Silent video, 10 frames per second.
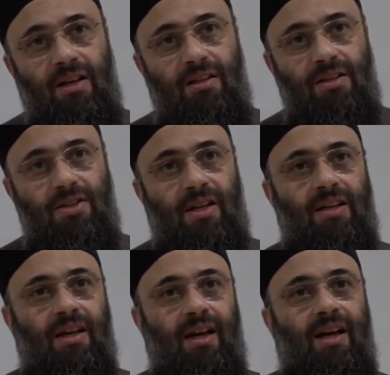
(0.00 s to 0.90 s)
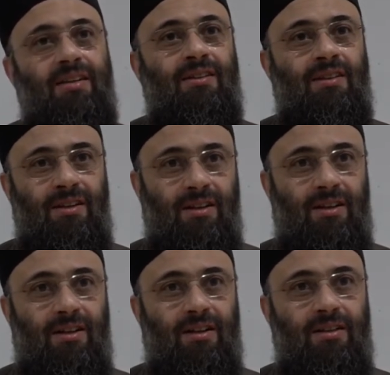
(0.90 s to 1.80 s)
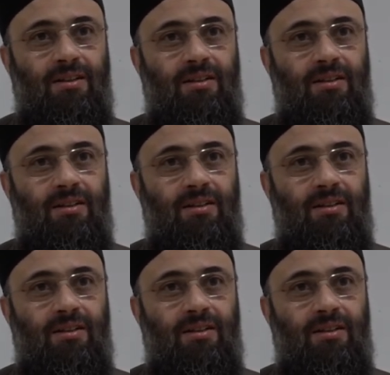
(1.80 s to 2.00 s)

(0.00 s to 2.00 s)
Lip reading: the Jannah and Nar,